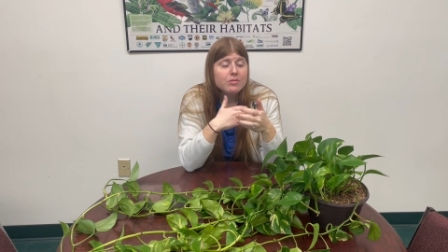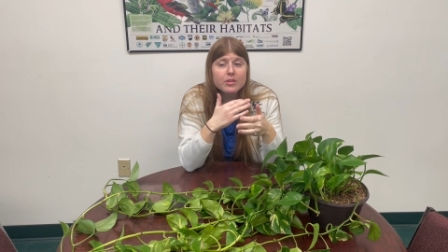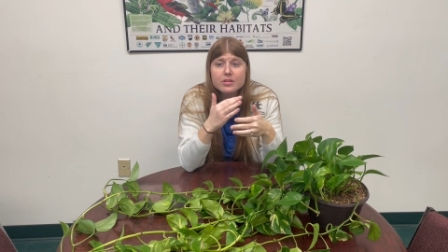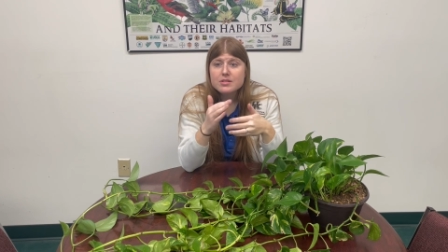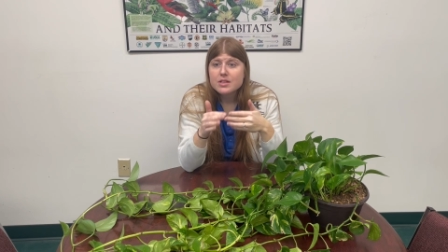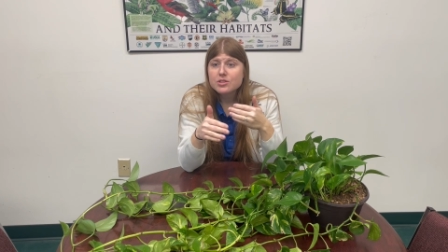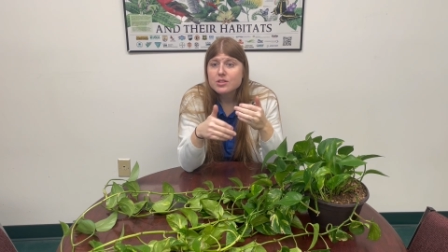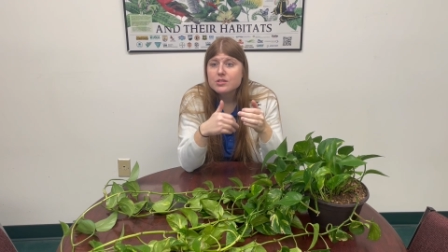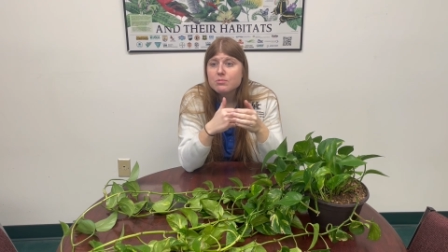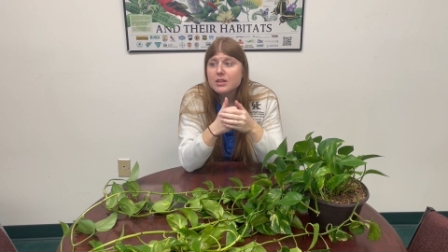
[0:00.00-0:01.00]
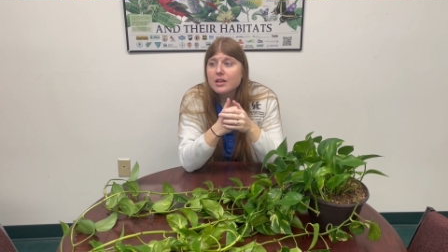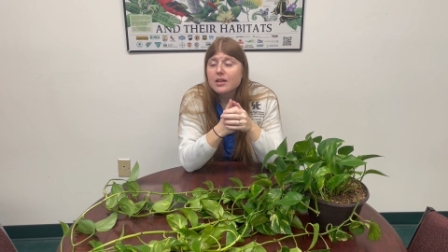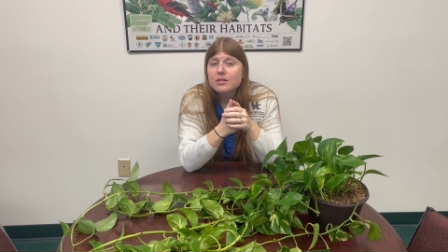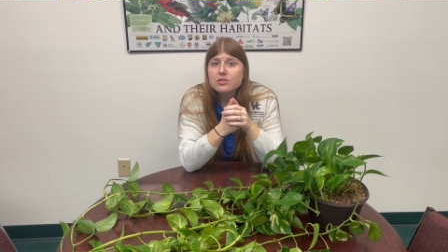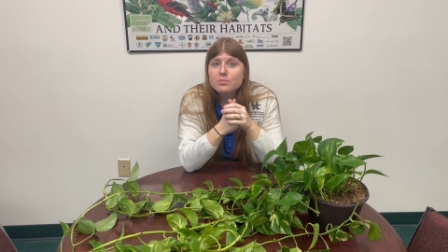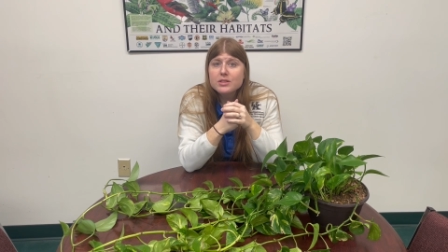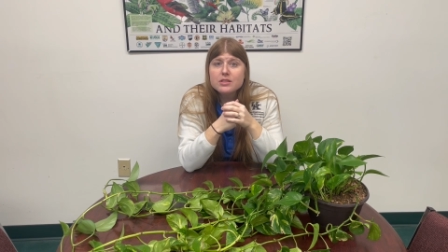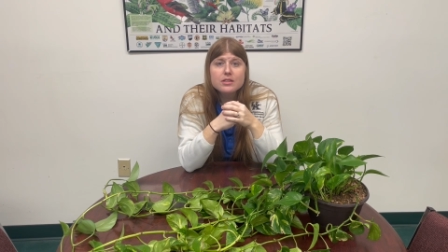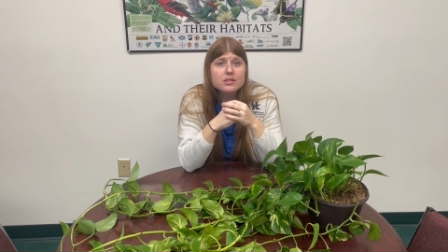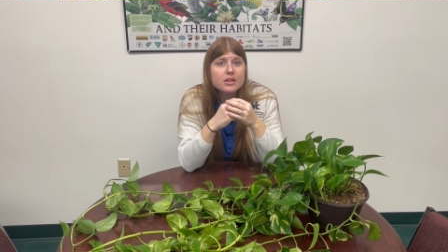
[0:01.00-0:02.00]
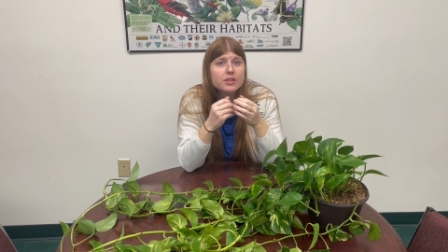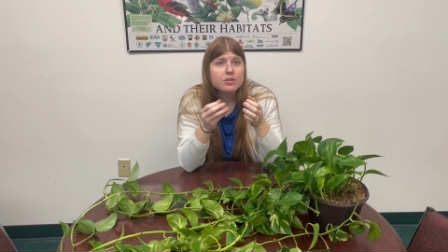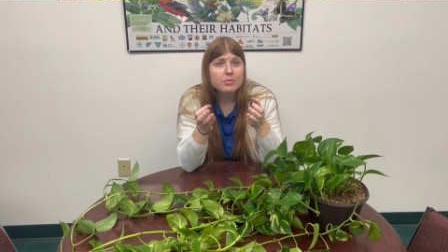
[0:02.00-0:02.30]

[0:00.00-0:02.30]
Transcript: such as with other species like your